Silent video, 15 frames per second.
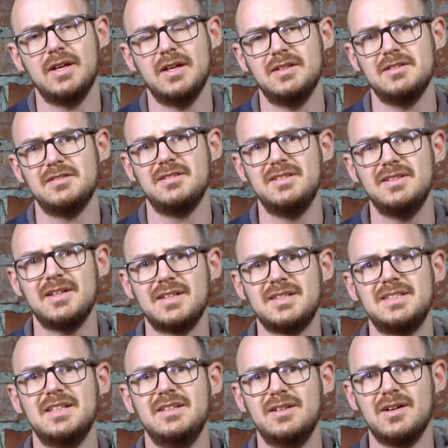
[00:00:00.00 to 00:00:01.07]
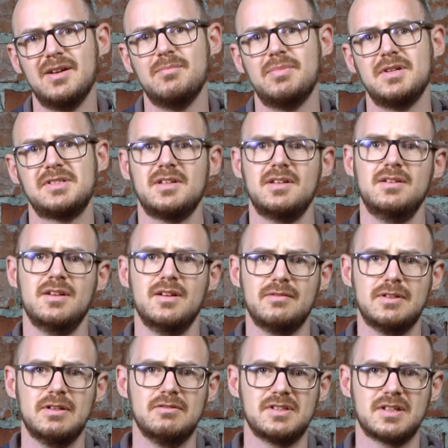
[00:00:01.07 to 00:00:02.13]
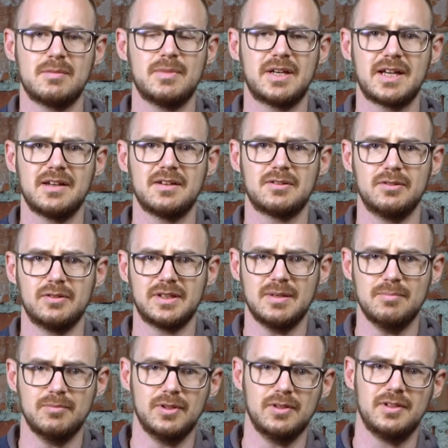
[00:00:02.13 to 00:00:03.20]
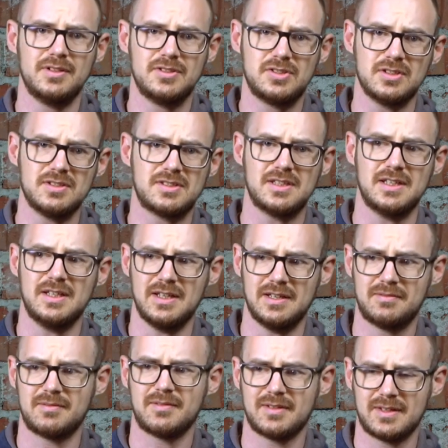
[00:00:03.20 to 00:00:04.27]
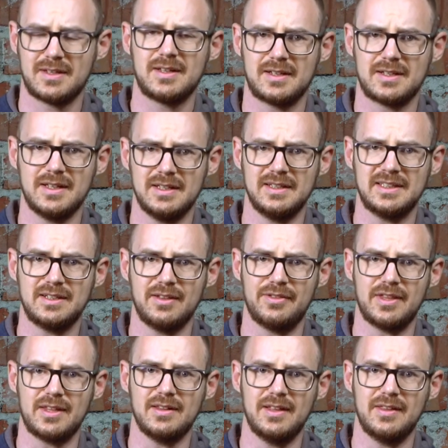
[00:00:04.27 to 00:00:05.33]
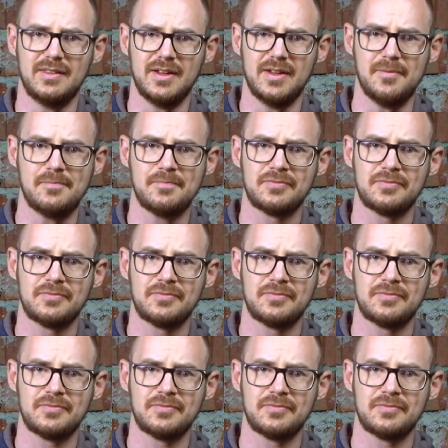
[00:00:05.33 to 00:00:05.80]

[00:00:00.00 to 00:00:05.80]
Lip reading: It is 99% of using a mechanical gimbal just in a kind of little thing like that.